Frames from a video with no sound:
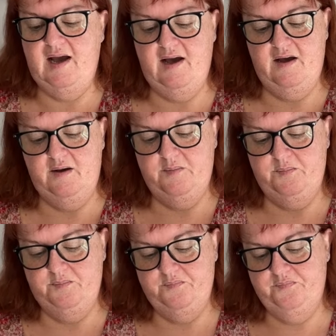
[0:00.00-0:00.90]
I
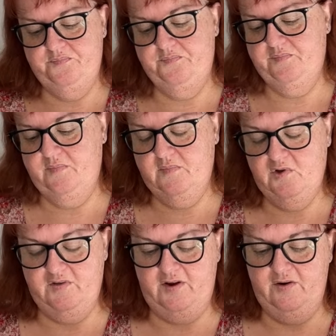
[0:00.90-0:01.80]

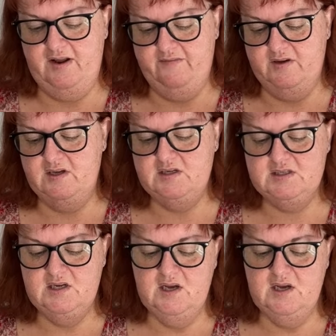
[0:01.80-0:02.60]
don't have it.